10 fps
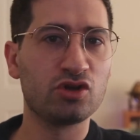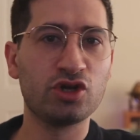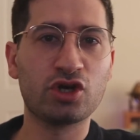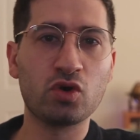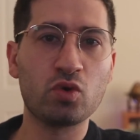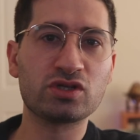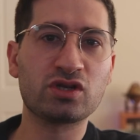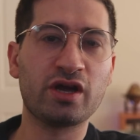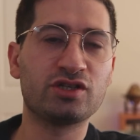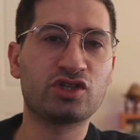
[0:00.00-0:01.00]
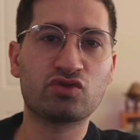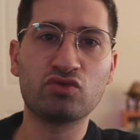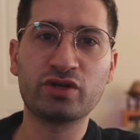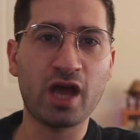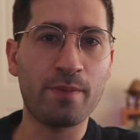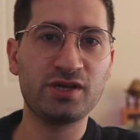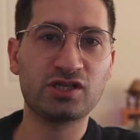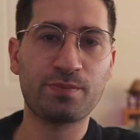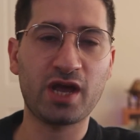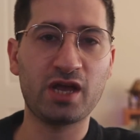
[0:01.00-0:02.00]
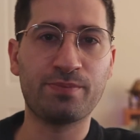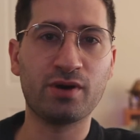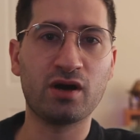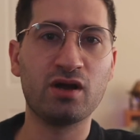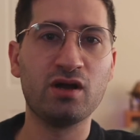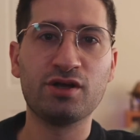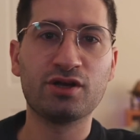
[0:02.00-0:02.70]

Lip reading: you can always like just get a piece of paper,